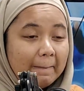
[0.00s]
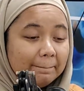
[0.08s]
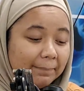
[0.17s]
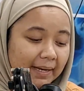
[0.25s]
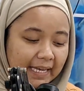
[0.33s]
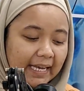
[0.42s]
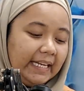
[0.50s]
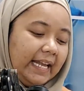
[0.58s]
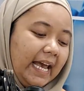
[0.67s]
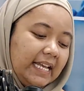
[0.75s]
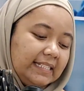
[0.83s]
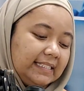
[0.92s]
But
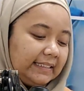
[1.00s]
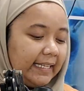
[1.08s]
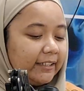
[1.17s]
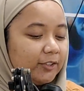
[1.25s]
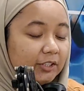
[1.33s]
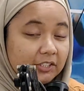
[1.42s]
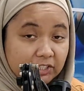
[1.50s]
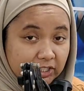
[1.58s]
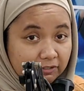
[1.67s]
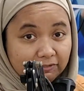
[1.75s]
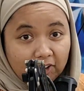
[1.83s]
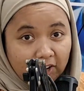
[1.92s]
as the
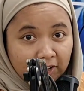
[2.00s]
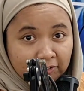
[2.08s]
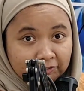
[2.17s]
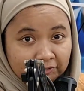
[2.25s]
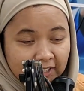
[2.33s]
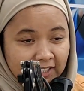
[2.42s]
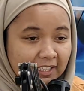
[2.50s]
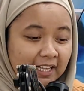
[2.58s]
technology evolve,